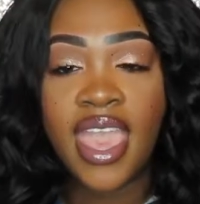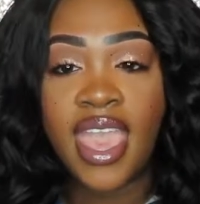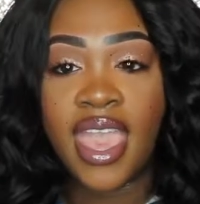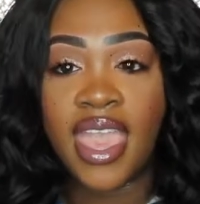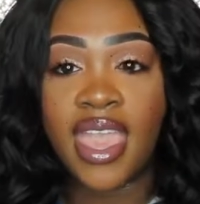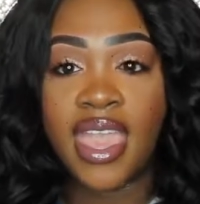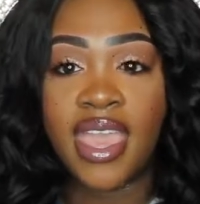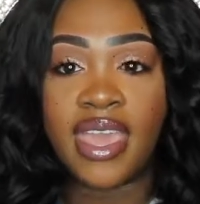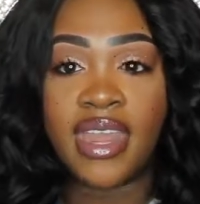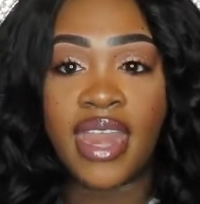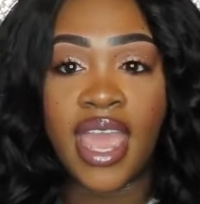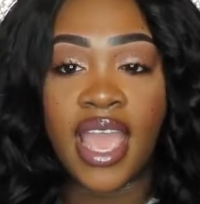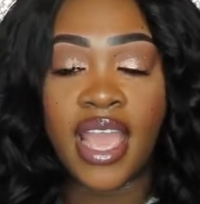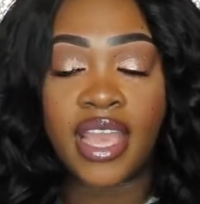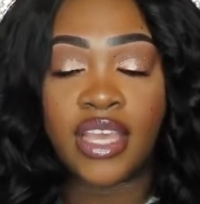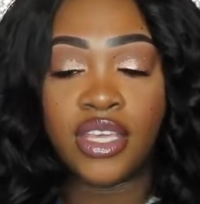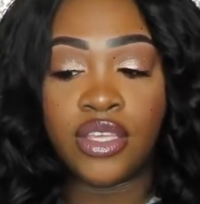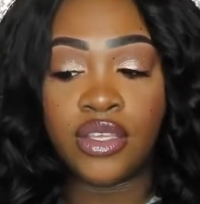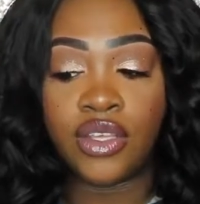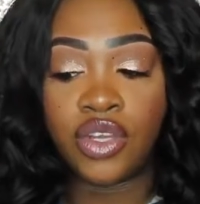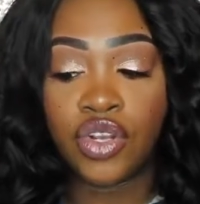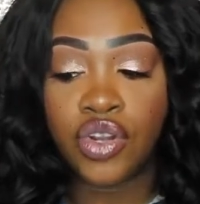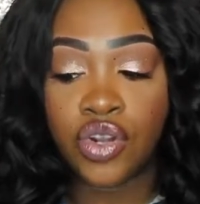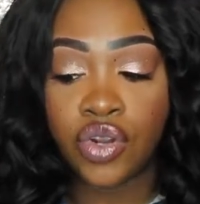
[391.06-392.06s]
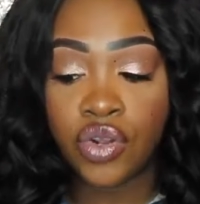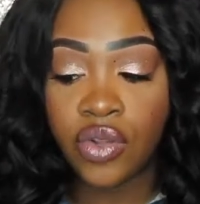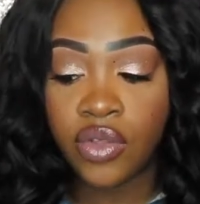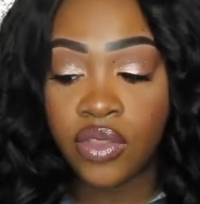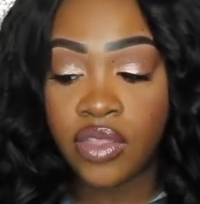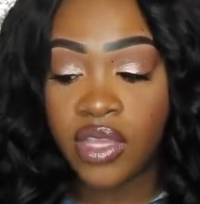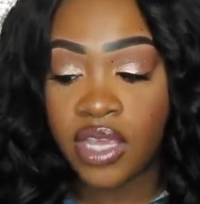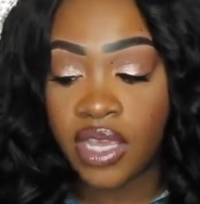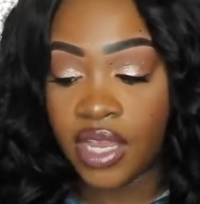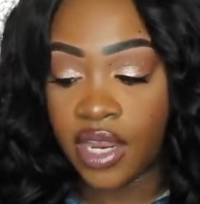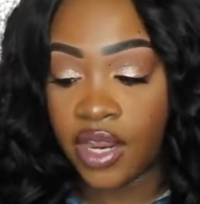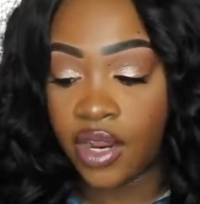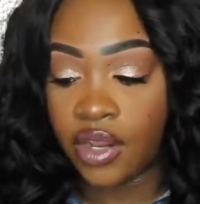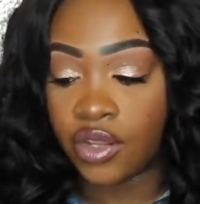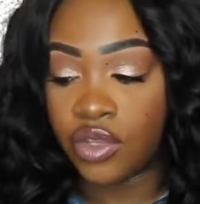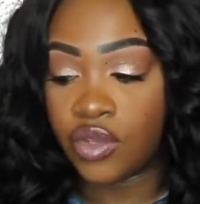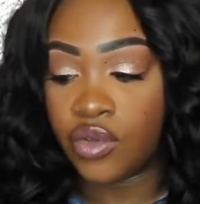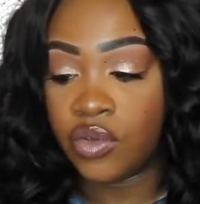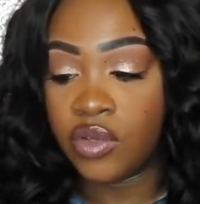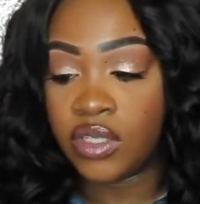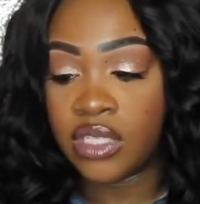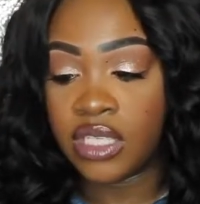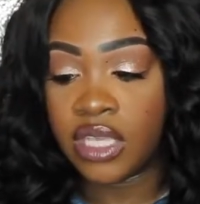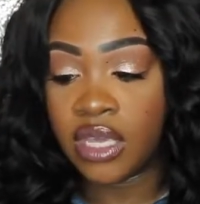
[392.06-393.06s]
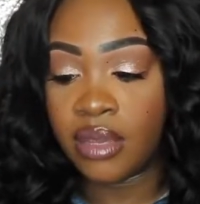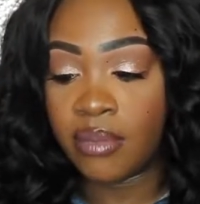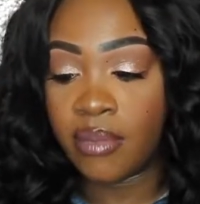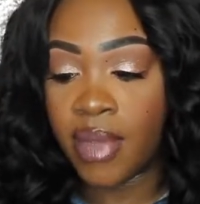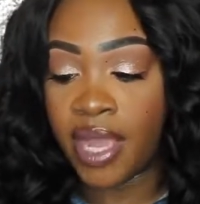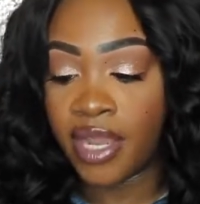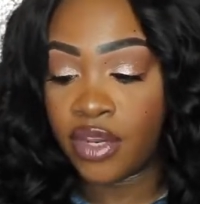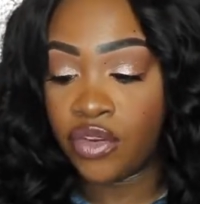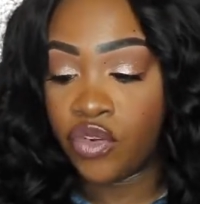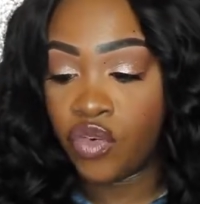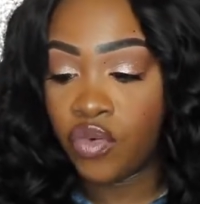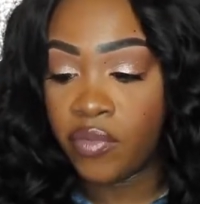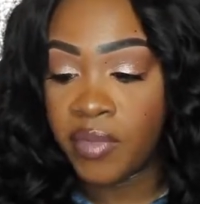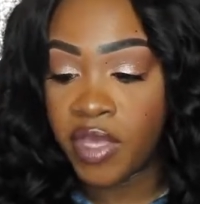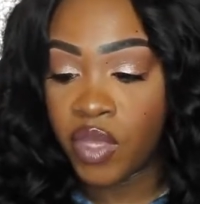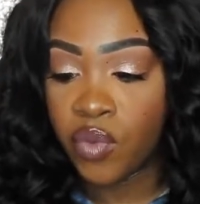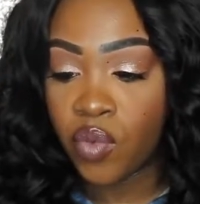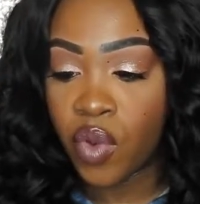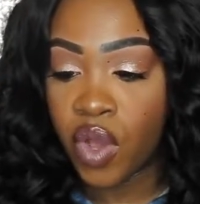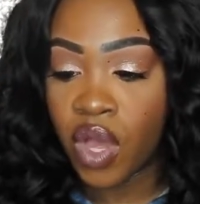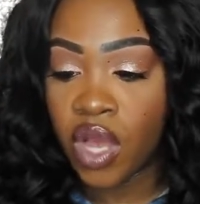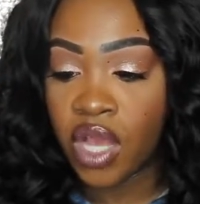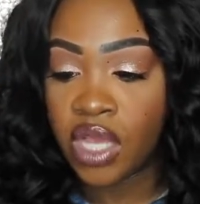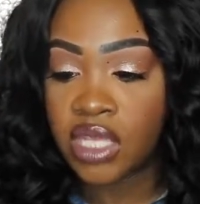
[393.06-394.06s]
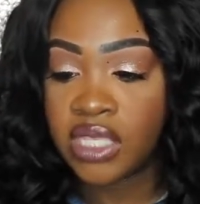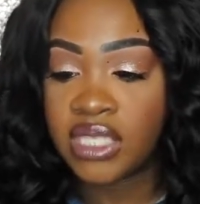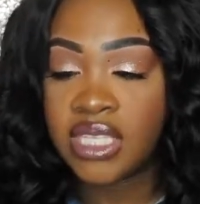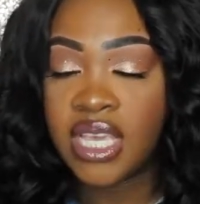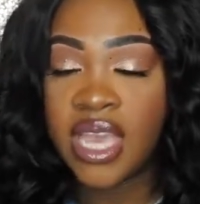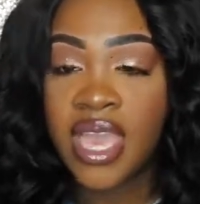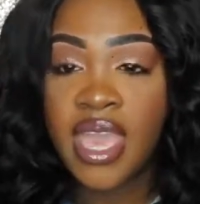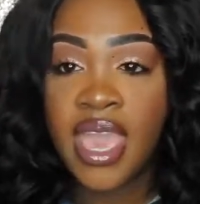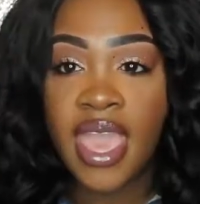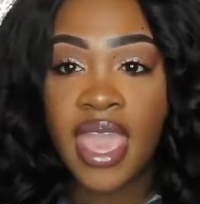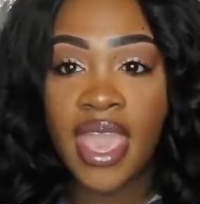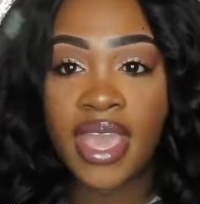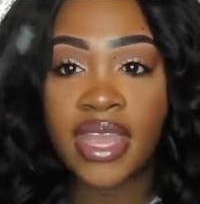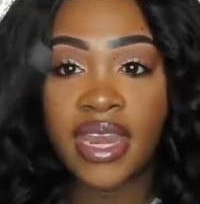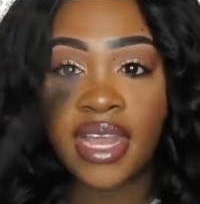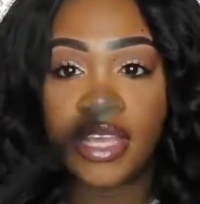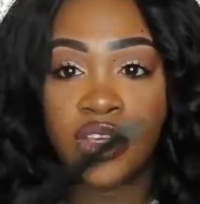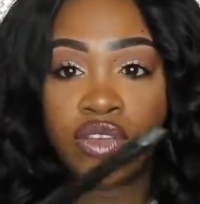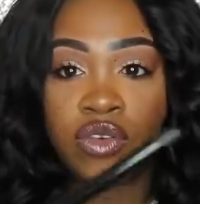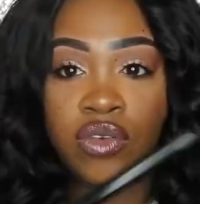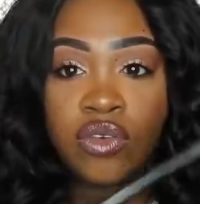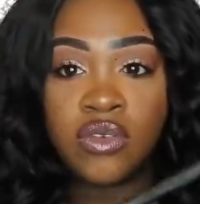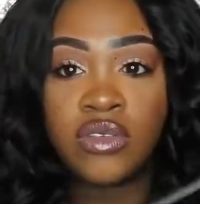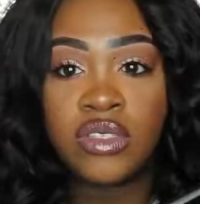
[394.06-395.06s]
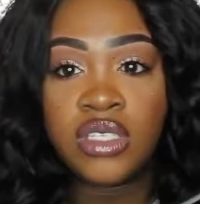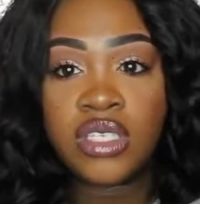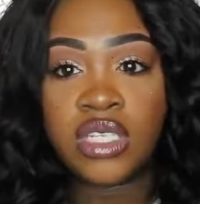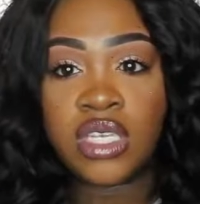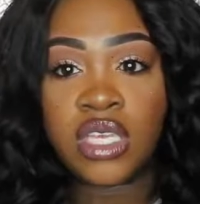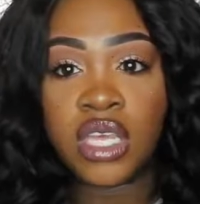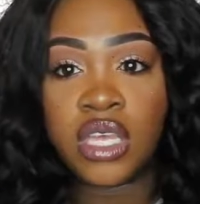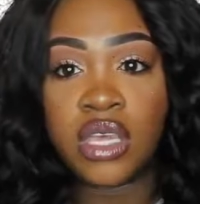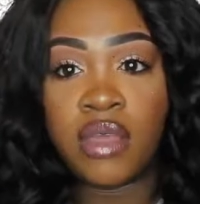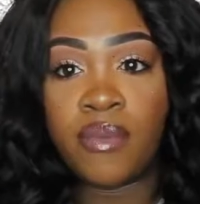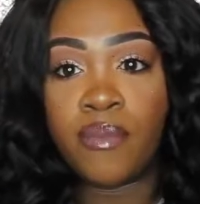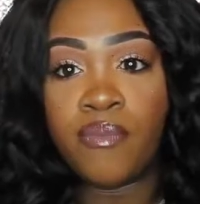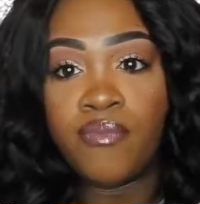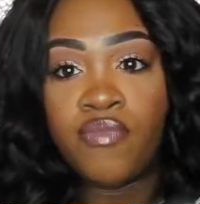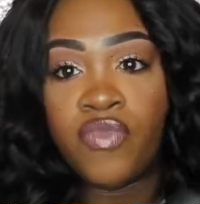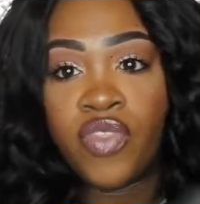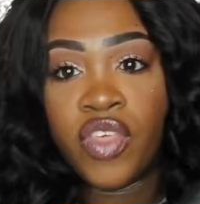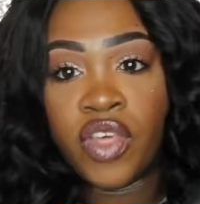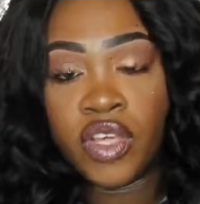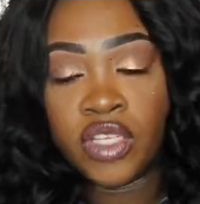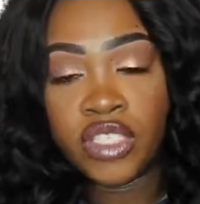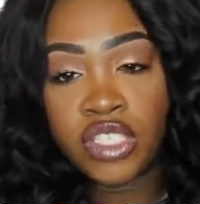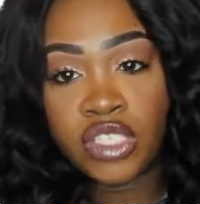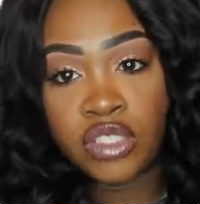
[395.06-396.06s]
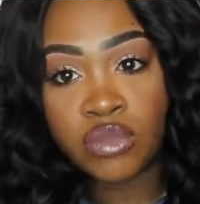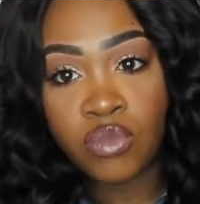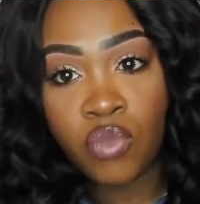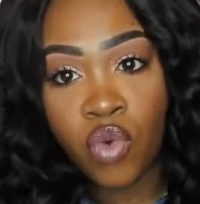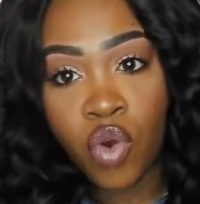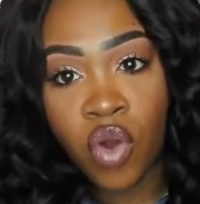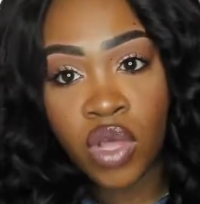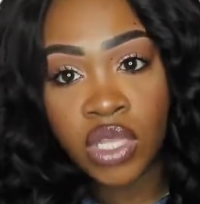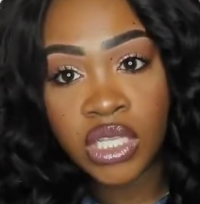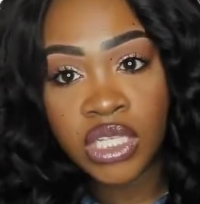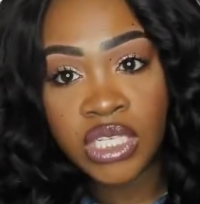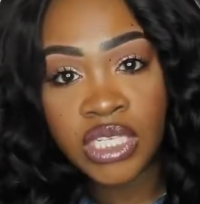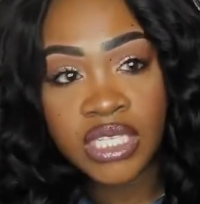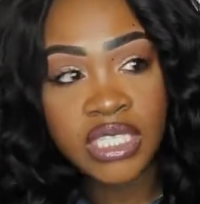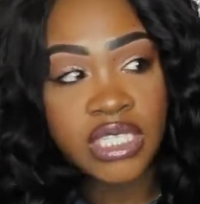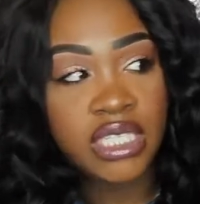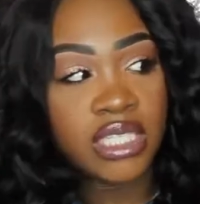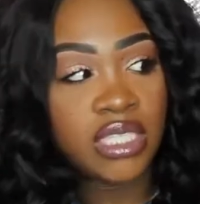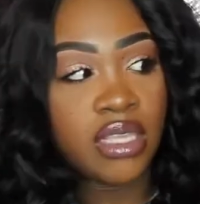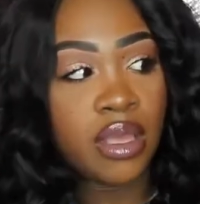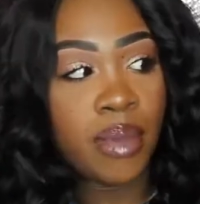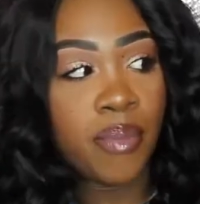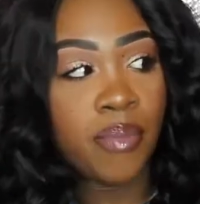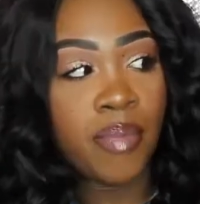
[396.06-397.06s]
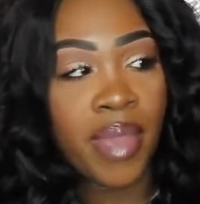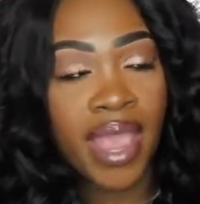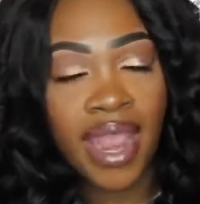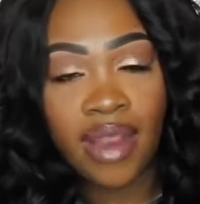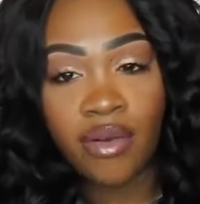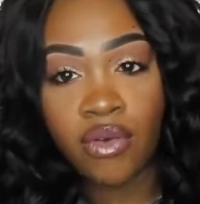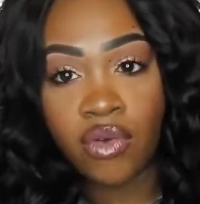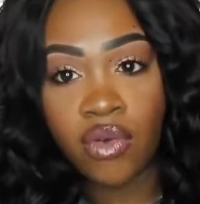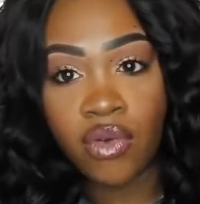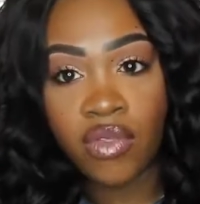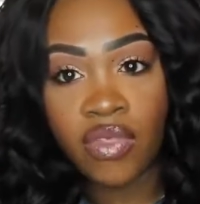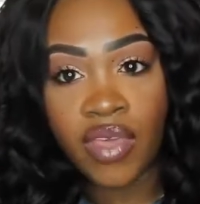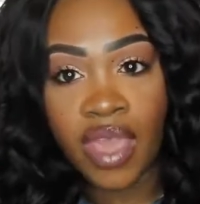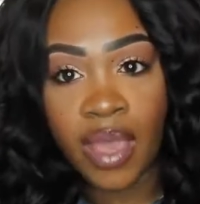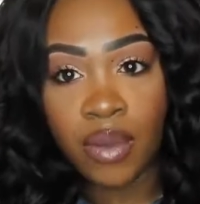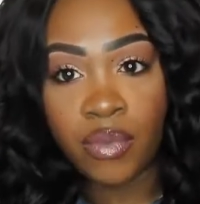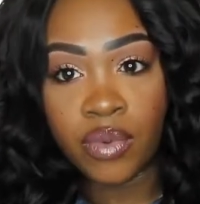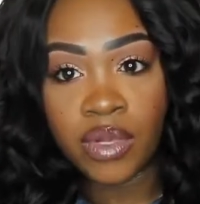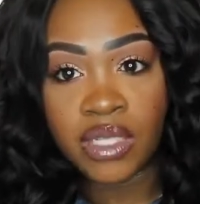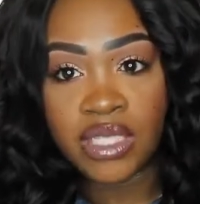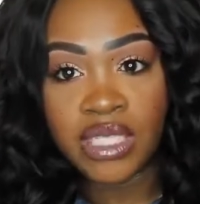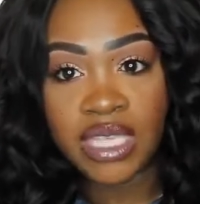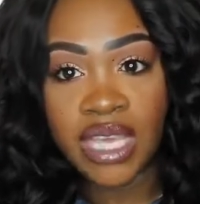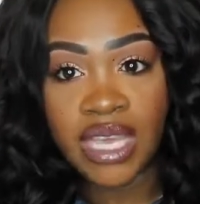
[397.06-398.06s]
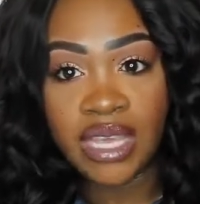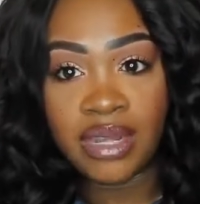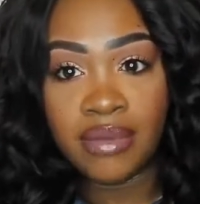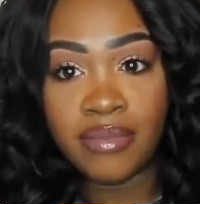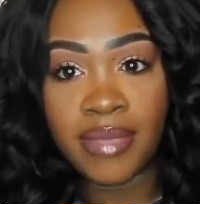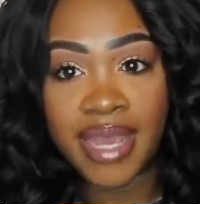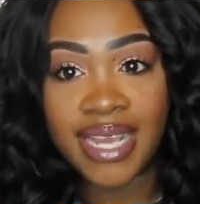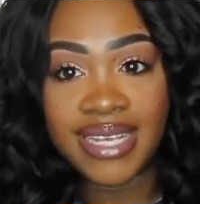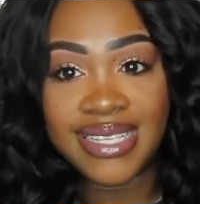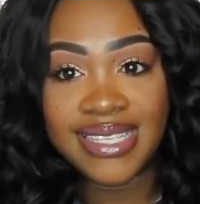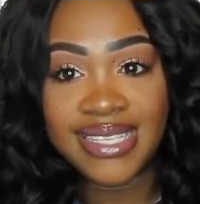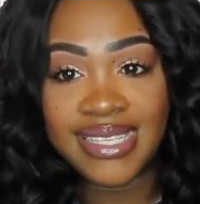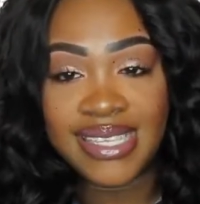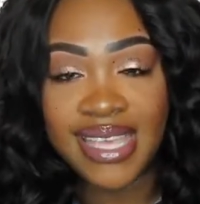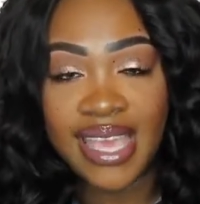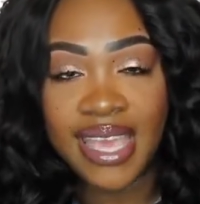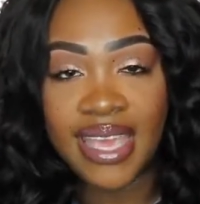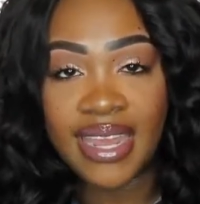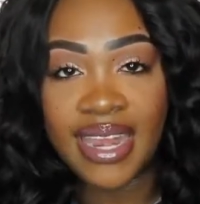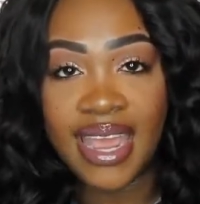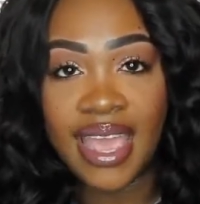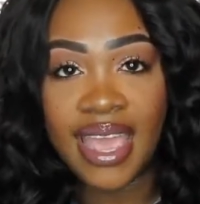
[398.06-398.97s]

and I curled the hair using my NuMe wand and I used the, the smallest barrel that was in my set.